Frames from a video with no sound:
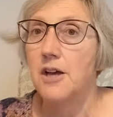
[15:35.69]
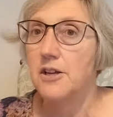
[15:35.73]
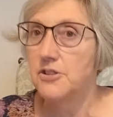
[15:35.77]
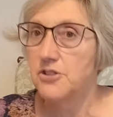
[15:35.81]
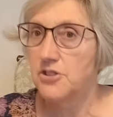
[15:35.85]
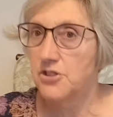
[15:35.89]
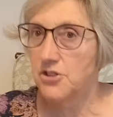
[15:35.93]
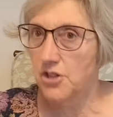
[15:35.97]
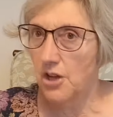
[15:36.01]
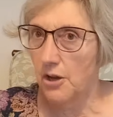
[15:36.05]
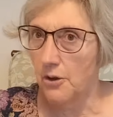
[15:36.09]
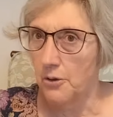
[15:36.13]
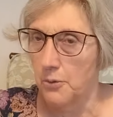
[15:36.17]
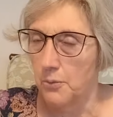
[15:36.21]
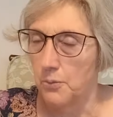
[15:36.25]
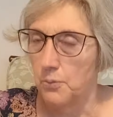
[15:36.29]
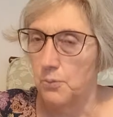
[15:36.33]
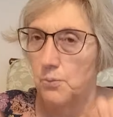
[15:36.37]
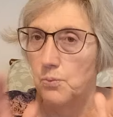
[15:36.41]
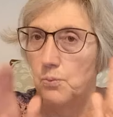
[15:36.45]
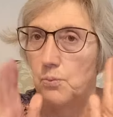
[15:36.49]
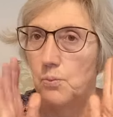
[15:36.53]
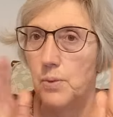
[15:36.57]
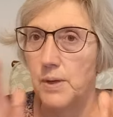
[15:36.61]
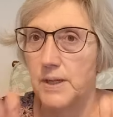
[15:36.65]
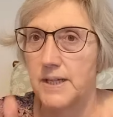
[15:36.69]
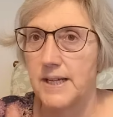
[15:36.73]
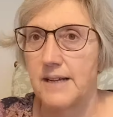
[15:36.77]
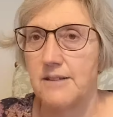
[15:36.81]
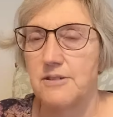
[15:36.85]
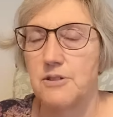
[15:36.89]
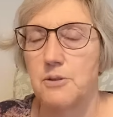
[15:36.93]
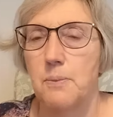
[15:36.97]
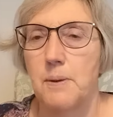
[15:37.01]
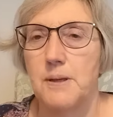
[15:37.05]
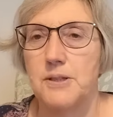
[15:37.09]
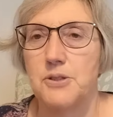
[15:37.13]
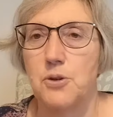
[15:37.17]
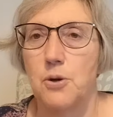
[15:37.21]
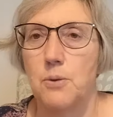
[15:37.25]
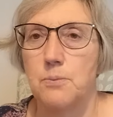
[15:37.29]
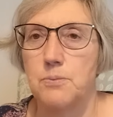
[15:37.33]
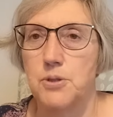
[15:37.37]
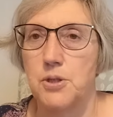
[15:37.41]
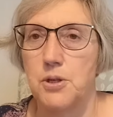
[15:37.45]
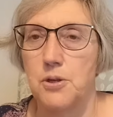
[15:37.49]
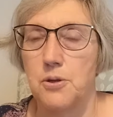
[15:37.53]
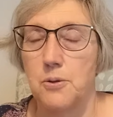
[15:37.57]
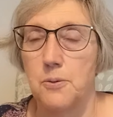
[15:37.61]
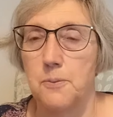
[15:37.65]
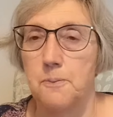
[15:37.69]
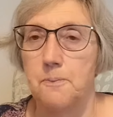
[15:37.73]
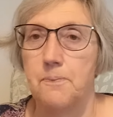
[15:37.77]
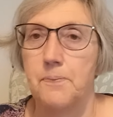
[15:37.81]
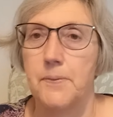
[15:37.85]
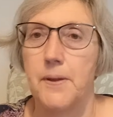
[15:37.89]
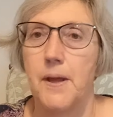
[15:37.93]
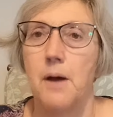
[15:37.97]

So we're down to my top two,